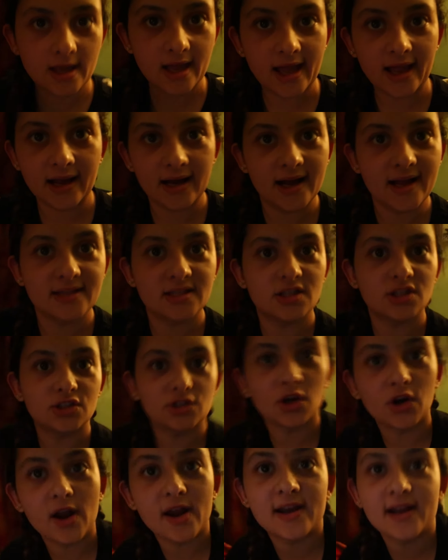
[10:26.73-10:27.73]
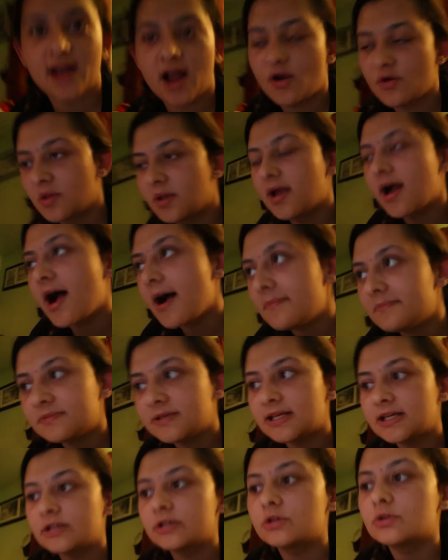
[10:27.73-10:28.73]
Hey guys, sorry I didn't really
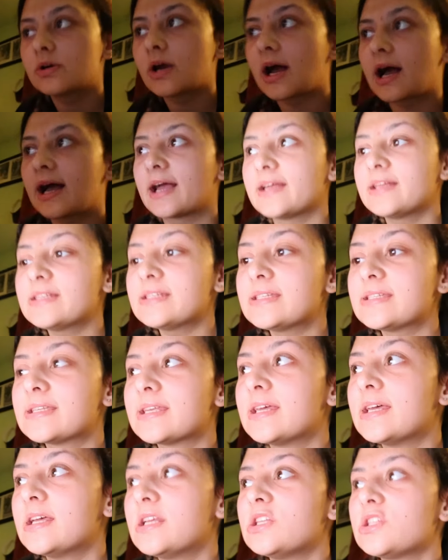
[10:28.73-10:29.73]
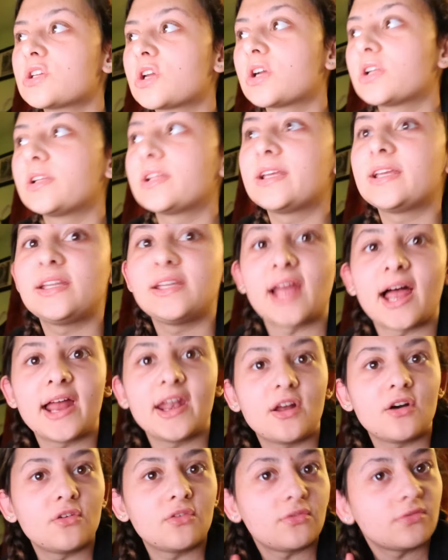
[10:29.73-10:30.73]
update you guys. It's currently
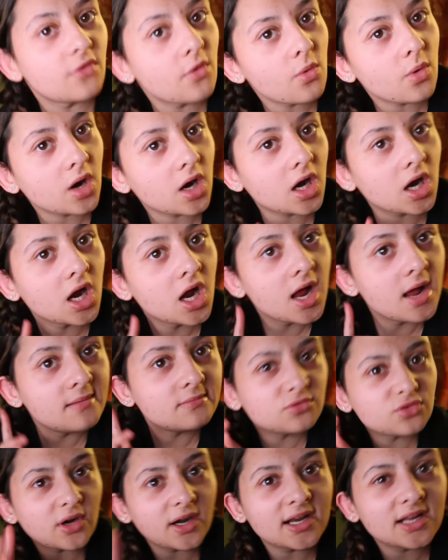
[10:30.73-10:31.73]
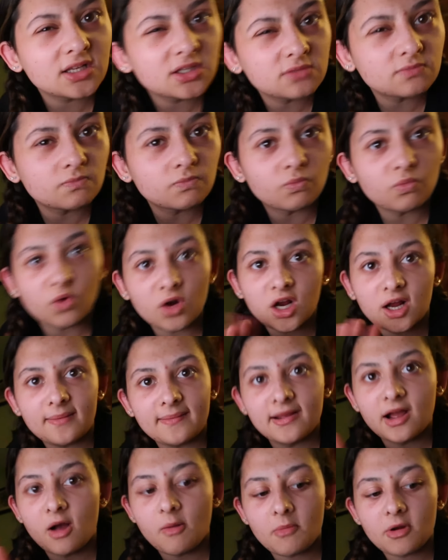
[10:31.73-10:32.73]
9:04. Trying to work on
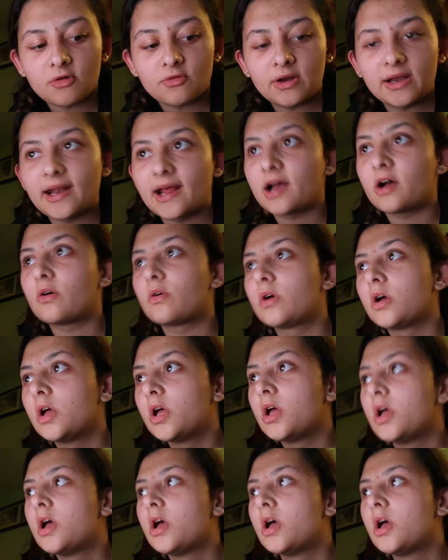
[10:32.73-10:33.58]
my homework right now.